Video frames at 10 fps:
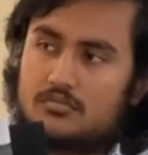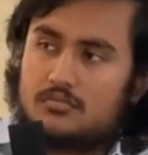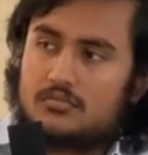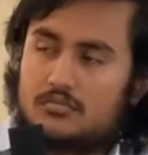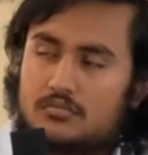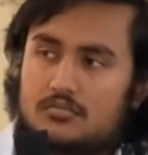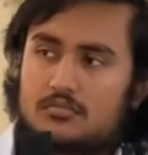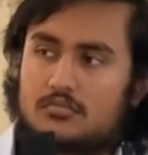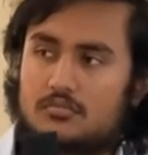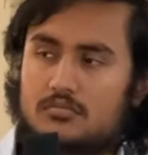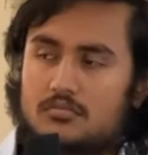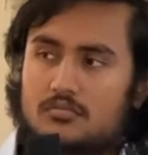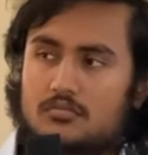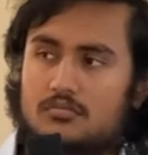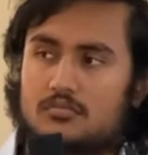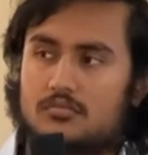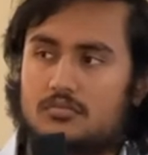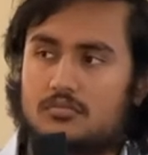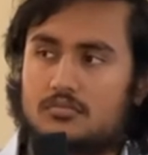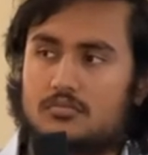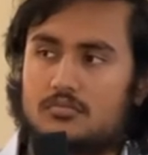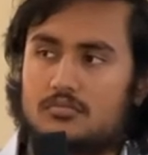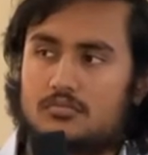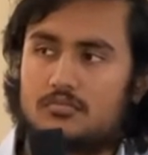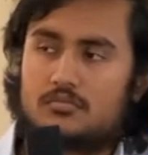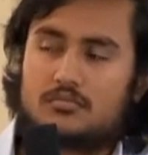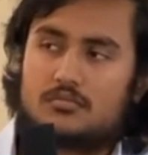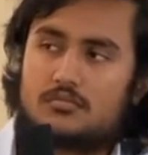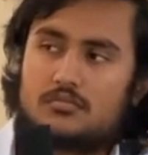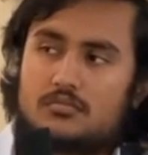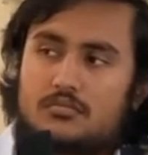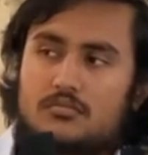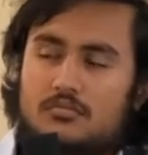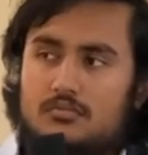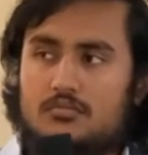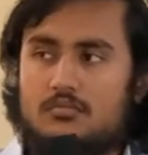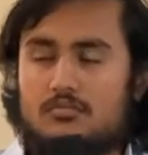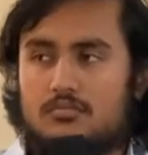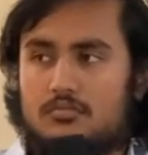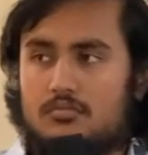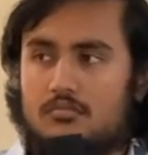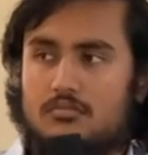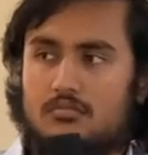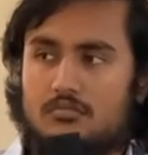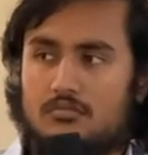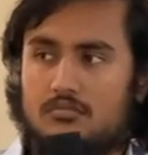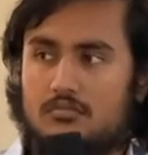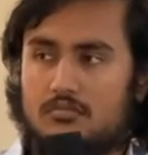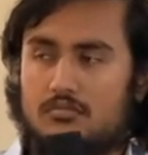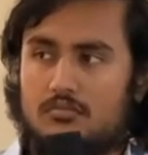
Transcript: No words are spoken by the person on screen.